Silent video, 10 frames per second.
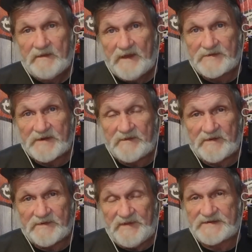There's
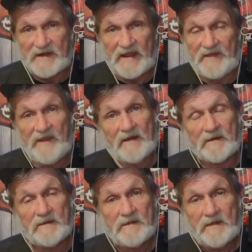a piece of land there.
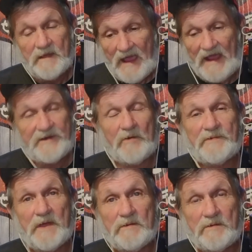I don't
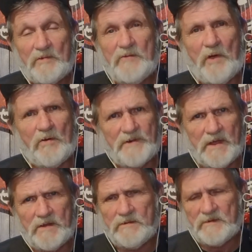know. We won't
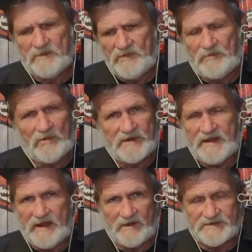know. We want to
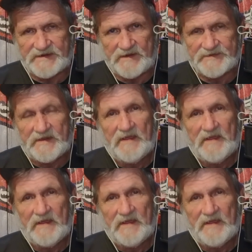get ahead of ourselves.